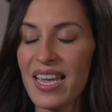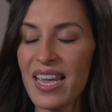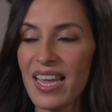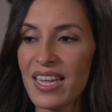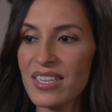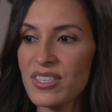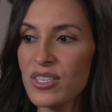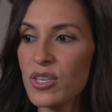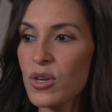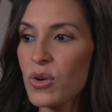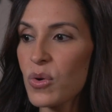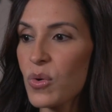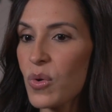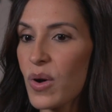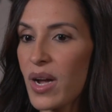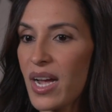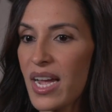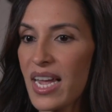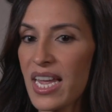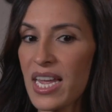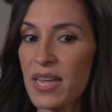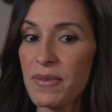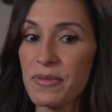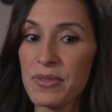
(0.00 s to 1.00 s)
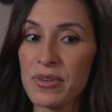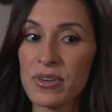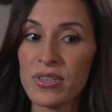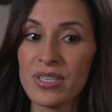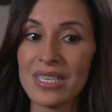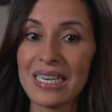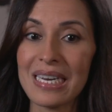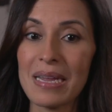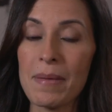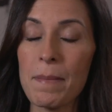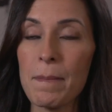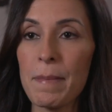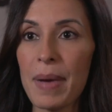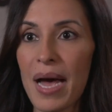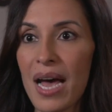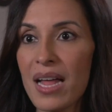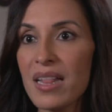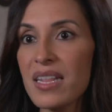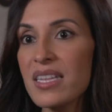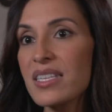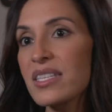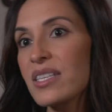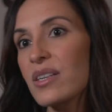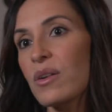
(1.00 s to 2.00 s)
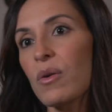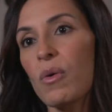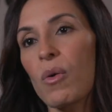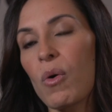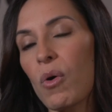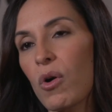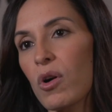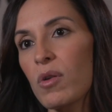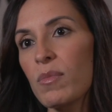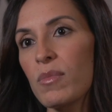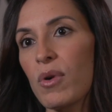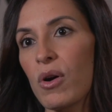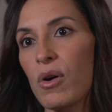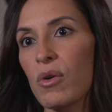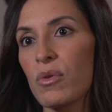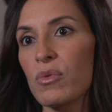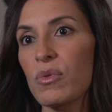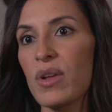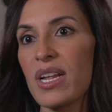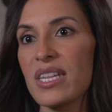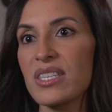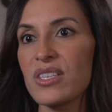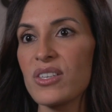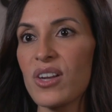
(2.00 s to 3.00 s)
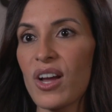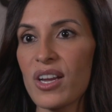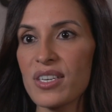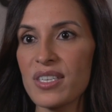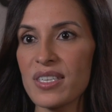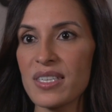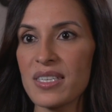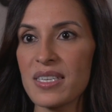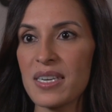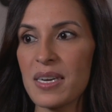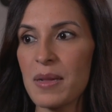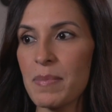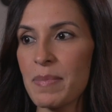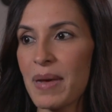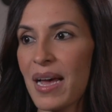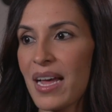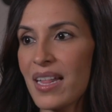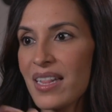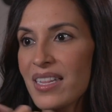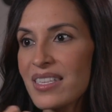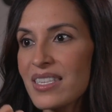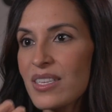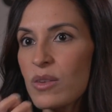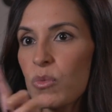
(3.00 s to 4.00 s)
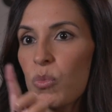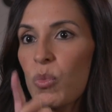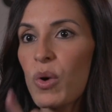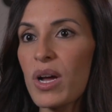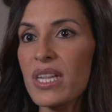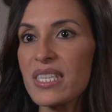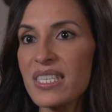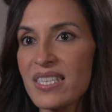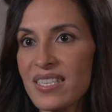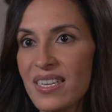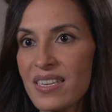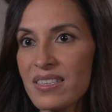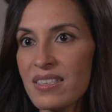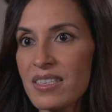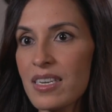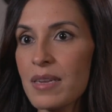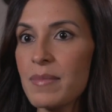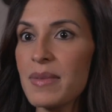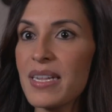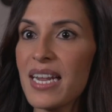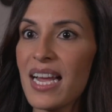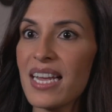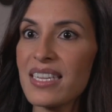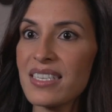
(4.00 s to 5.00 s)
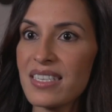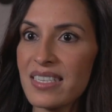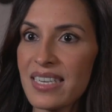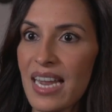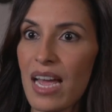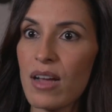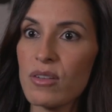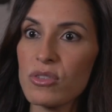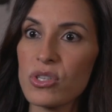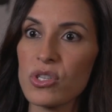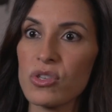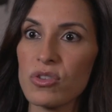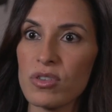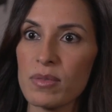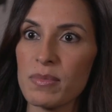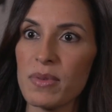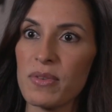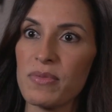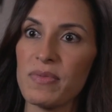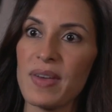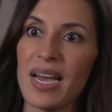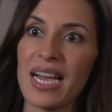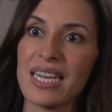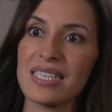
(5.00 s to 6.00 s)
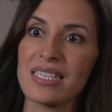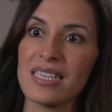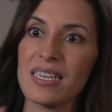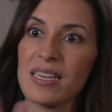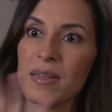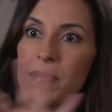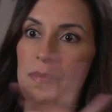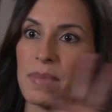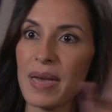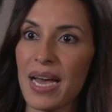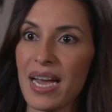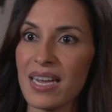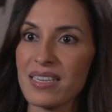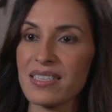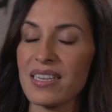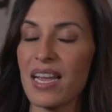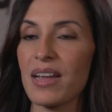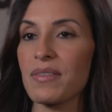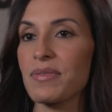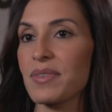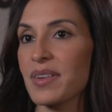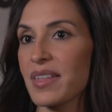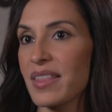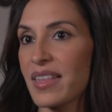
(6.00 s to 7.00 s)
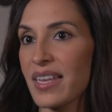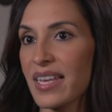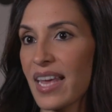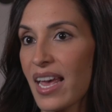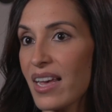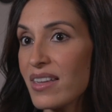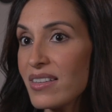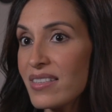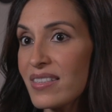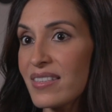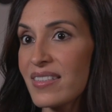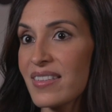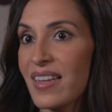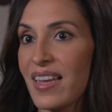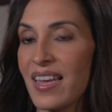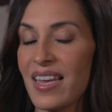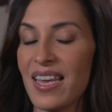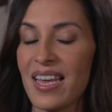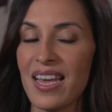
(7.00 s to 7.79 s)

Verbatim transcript: And so if there's an imbalance in a hormone, it's not just an imbalance in one system, it has downstream effects that impacts everything else.